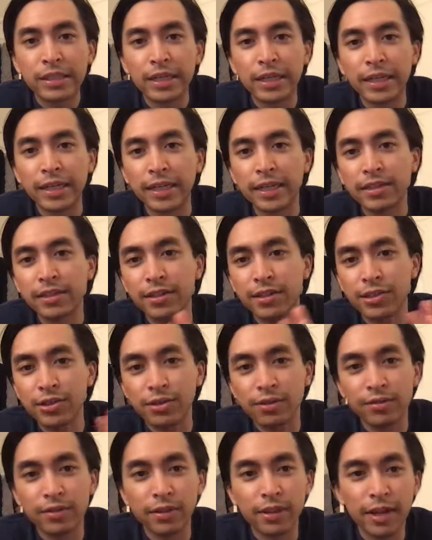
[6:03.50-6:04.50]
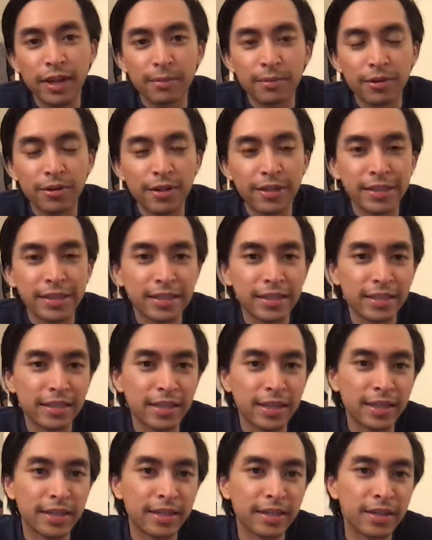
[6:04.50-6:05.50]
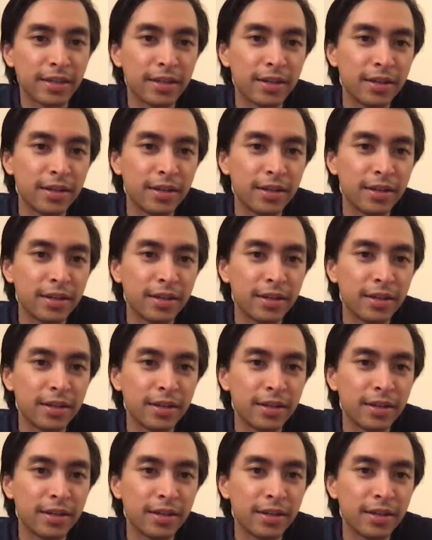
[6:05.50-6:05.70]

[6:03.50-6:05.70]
I guess I should have elaborated and said,